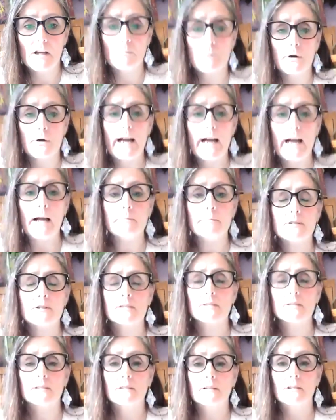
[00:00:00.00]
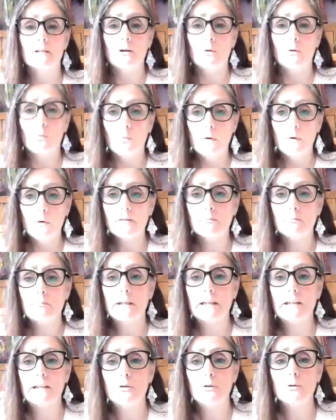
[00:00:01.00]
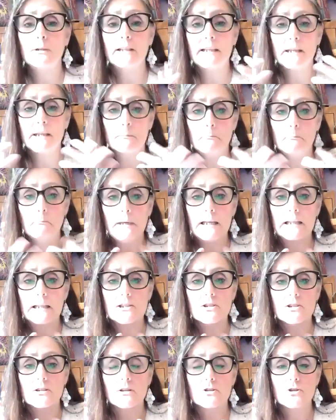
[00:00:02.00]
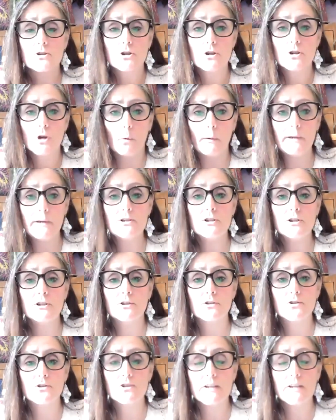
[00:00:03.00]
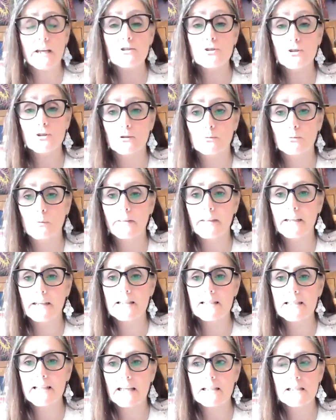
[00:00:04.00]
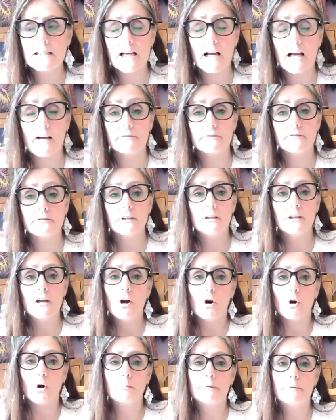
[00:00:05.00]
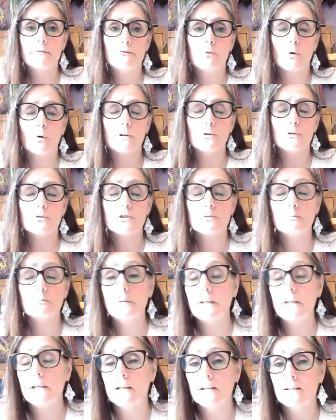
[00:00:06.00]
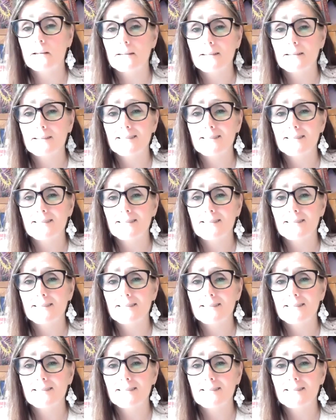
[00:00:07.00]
Perhaps with me, you can commit to going to your center when things get tough or before you speak.